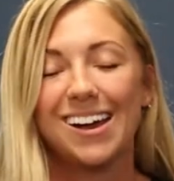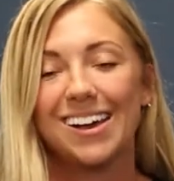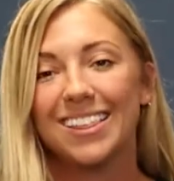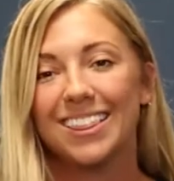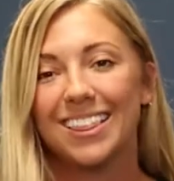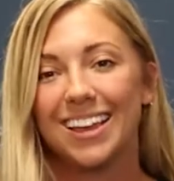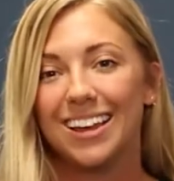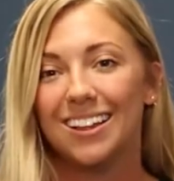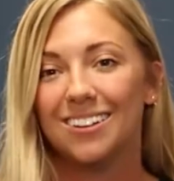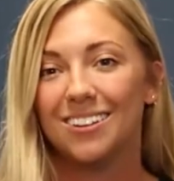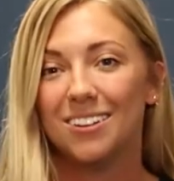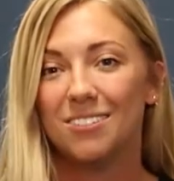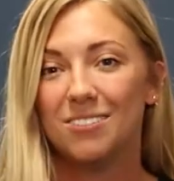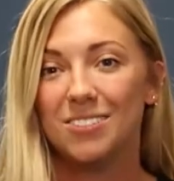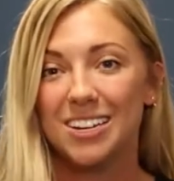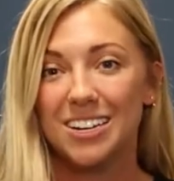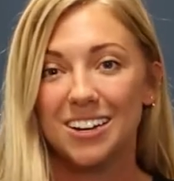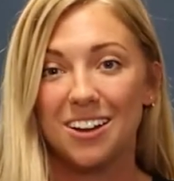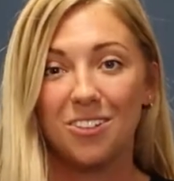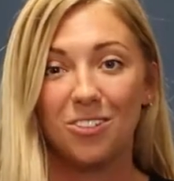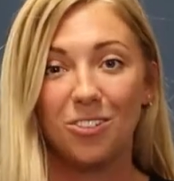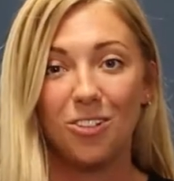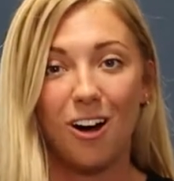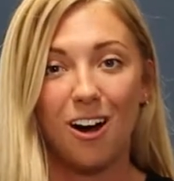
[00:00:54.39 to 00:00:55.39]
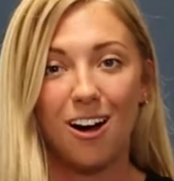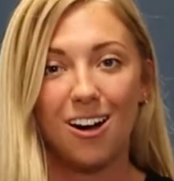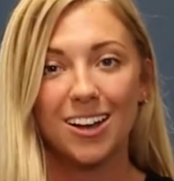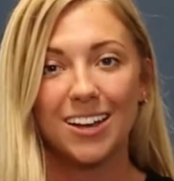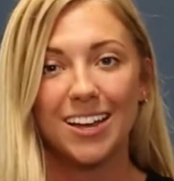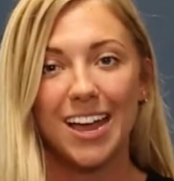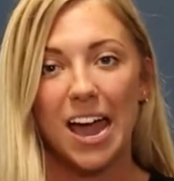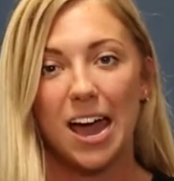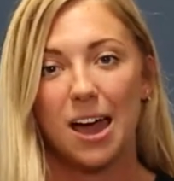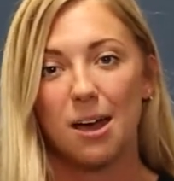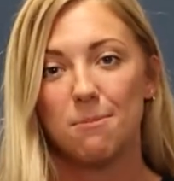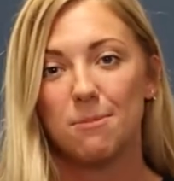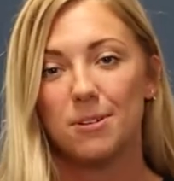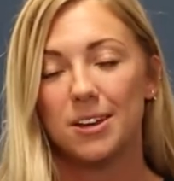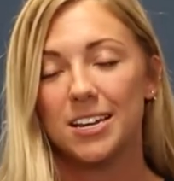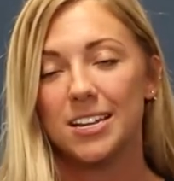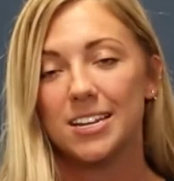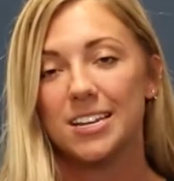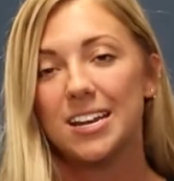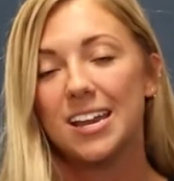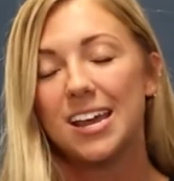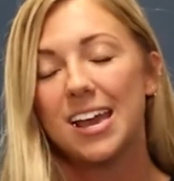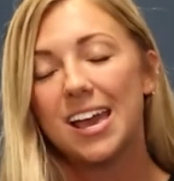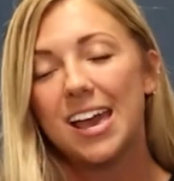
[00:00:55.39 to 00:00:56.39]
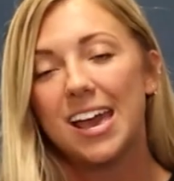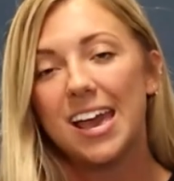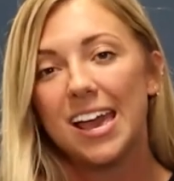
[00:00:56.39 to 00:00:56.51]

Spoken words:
They lived in a log cabin,